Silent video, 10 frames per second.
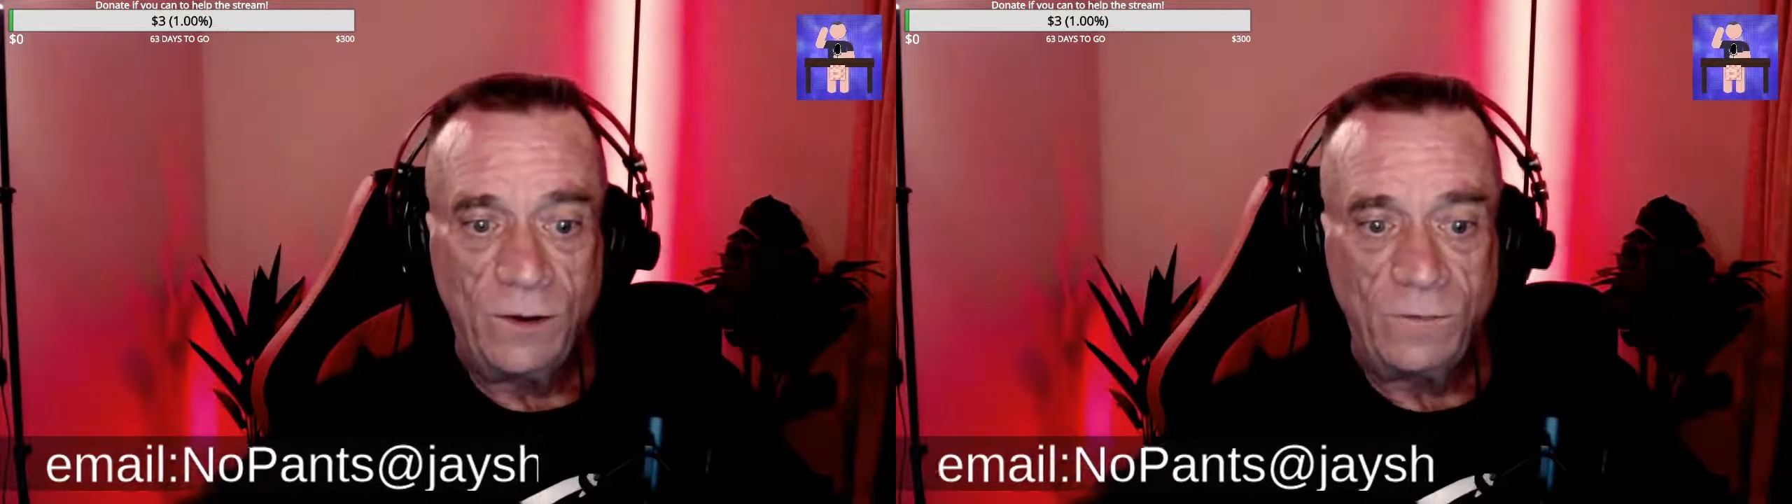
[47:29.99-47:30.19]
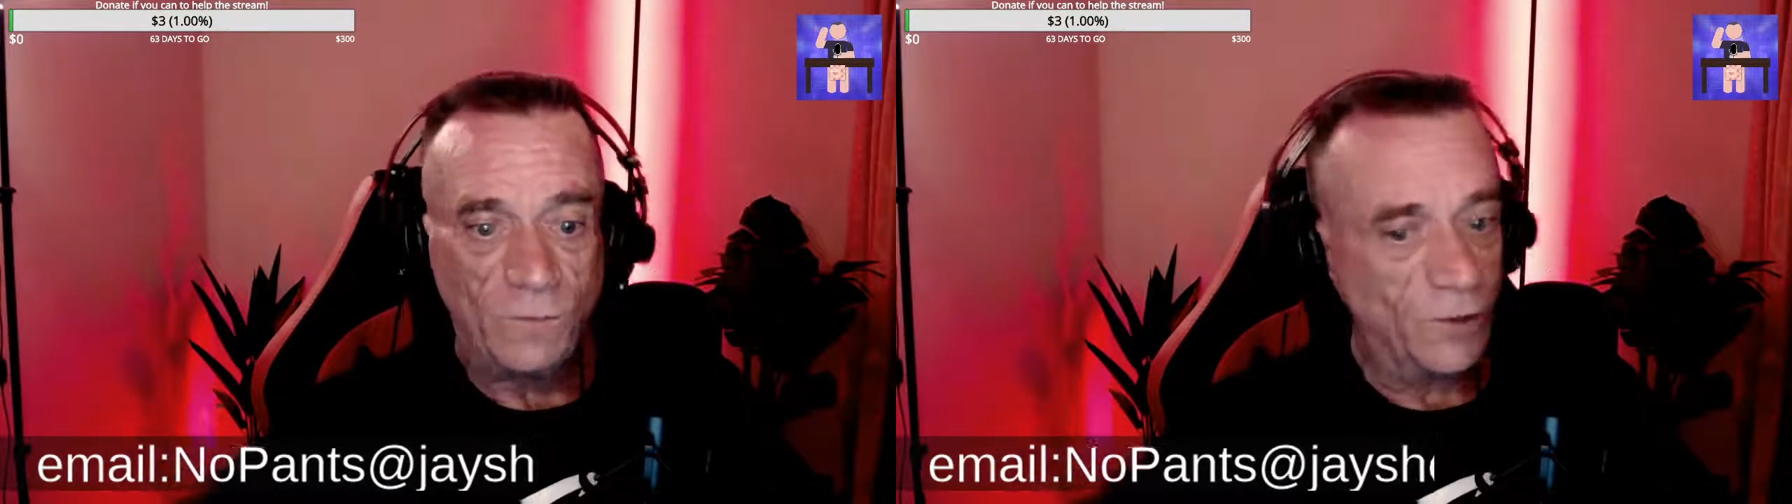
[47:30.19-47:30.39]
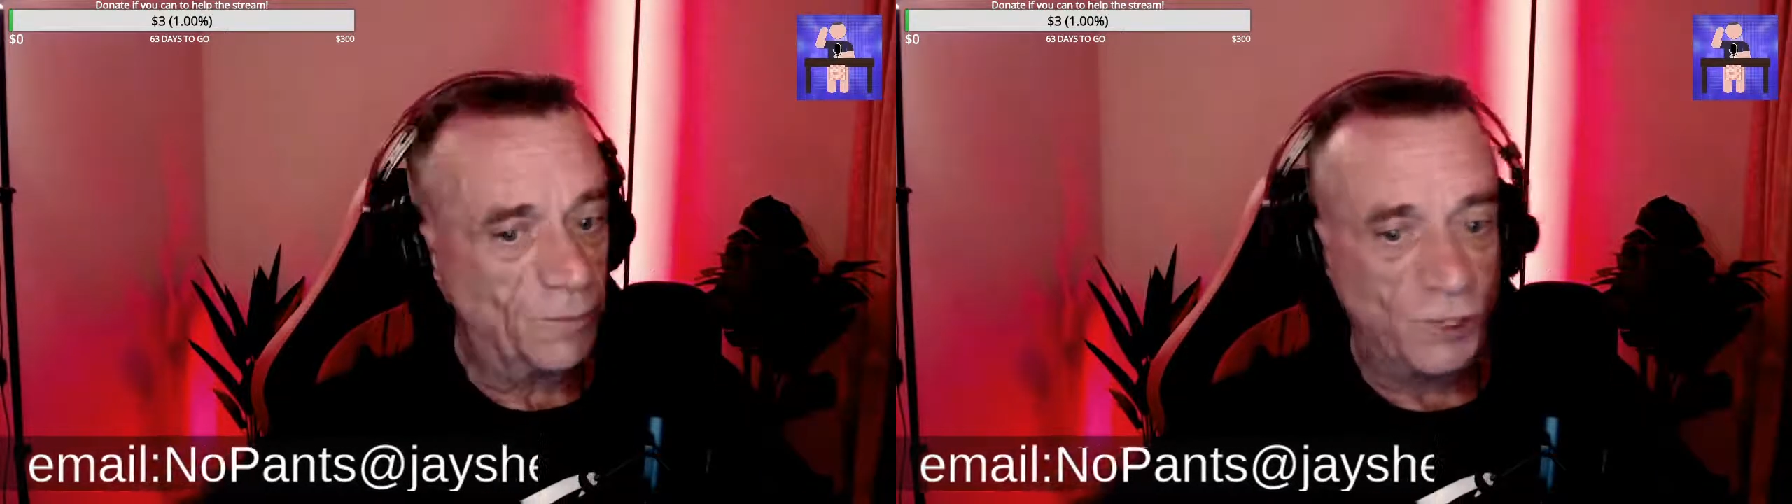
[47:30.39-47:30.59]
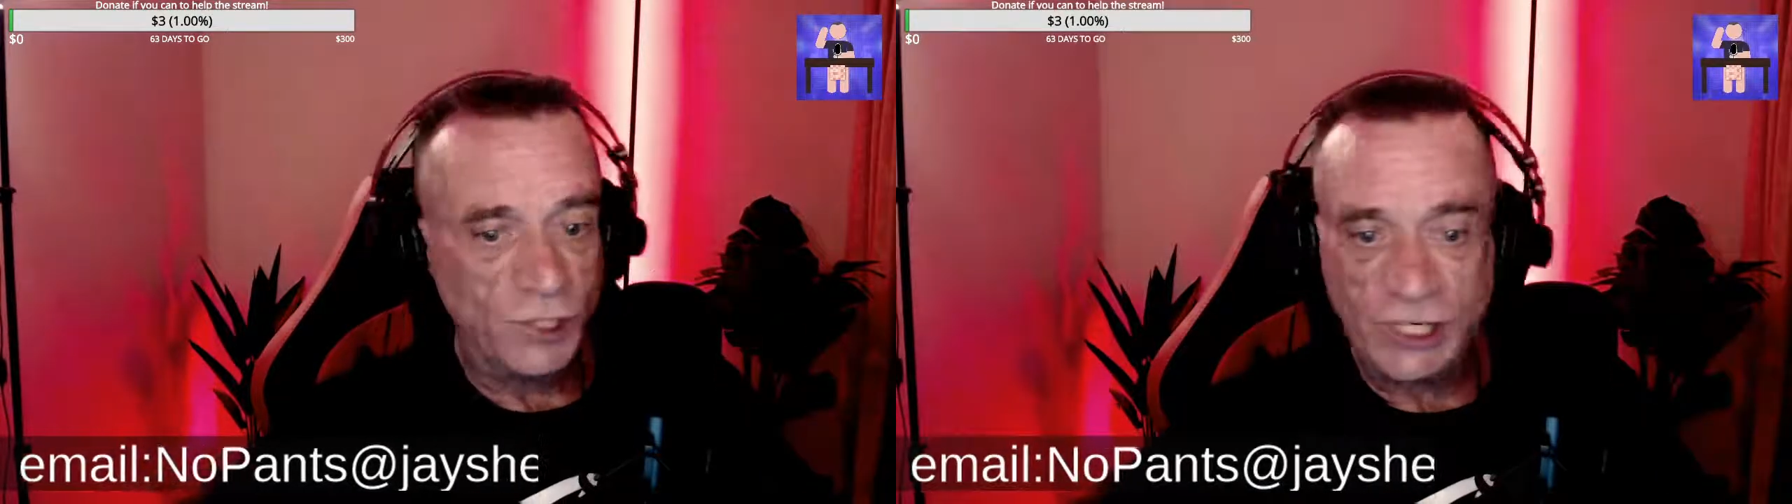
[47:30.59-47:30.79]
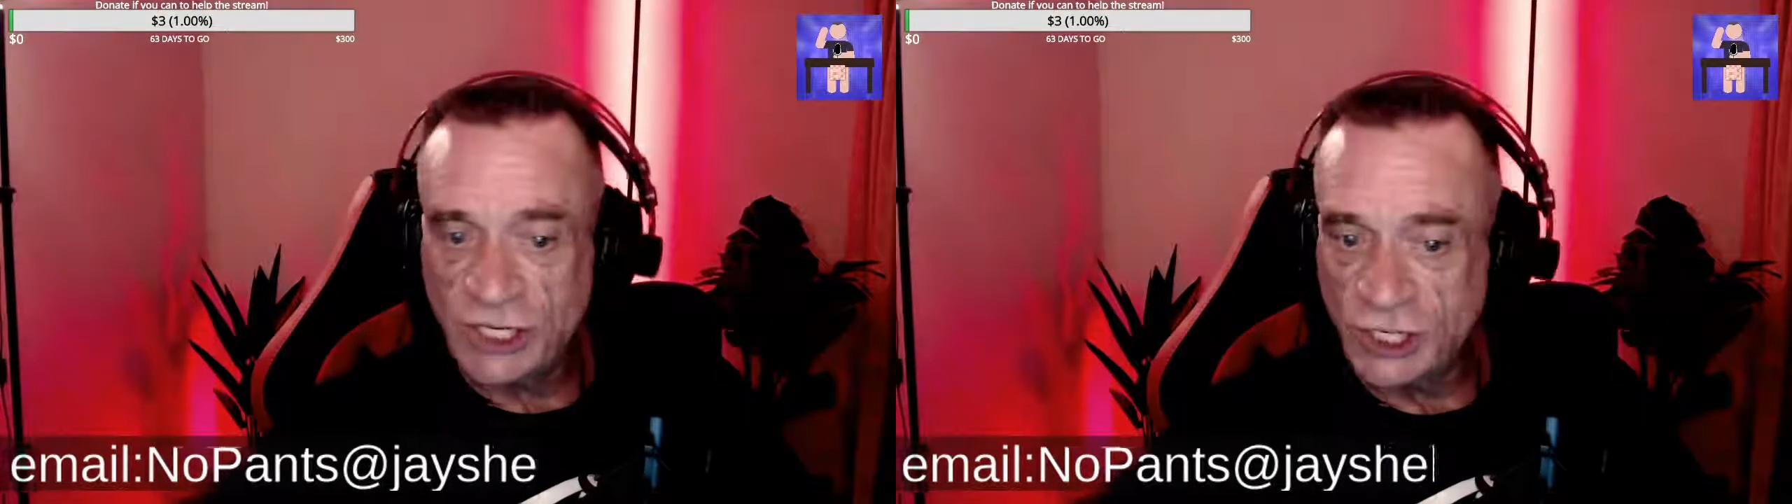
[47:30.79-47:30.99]
for the
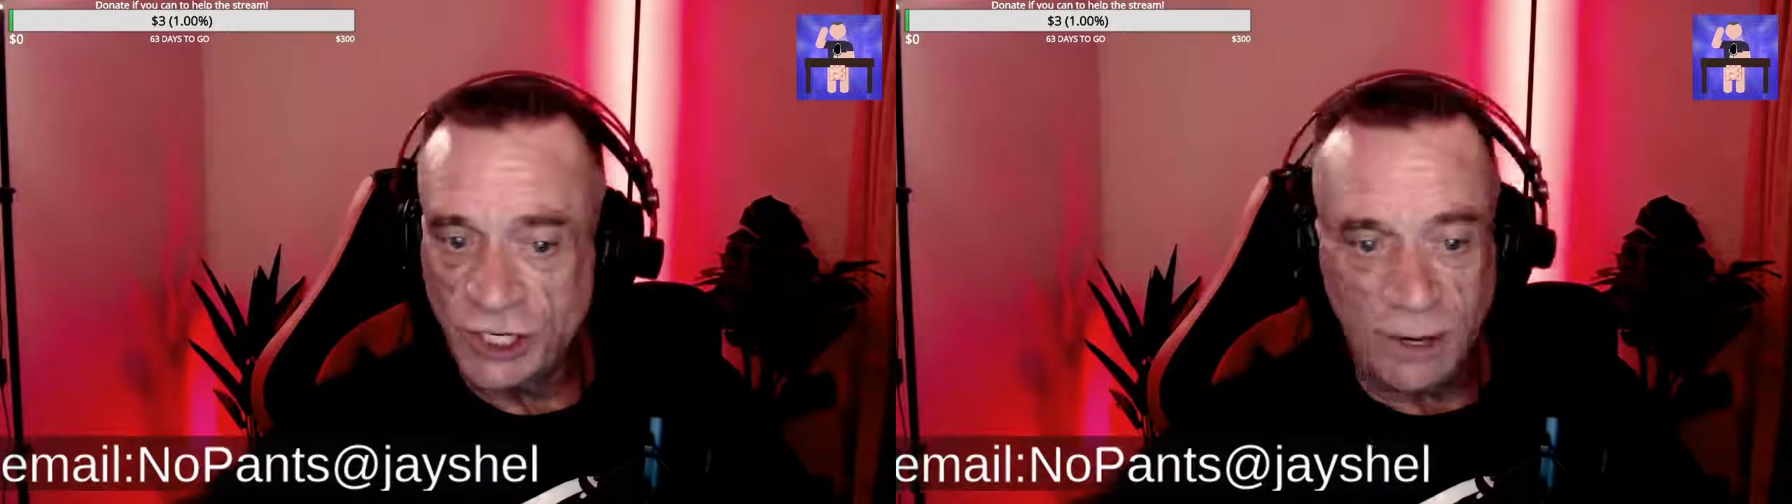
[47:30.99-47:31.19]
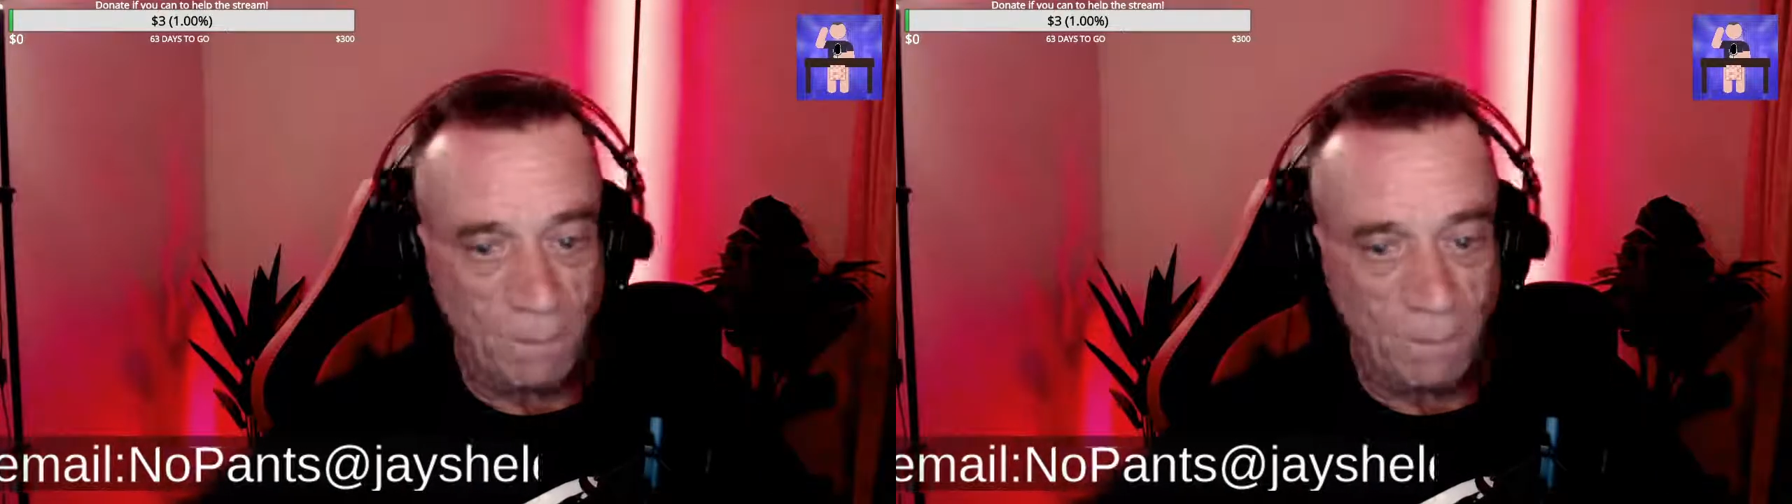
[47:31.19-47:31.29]
procession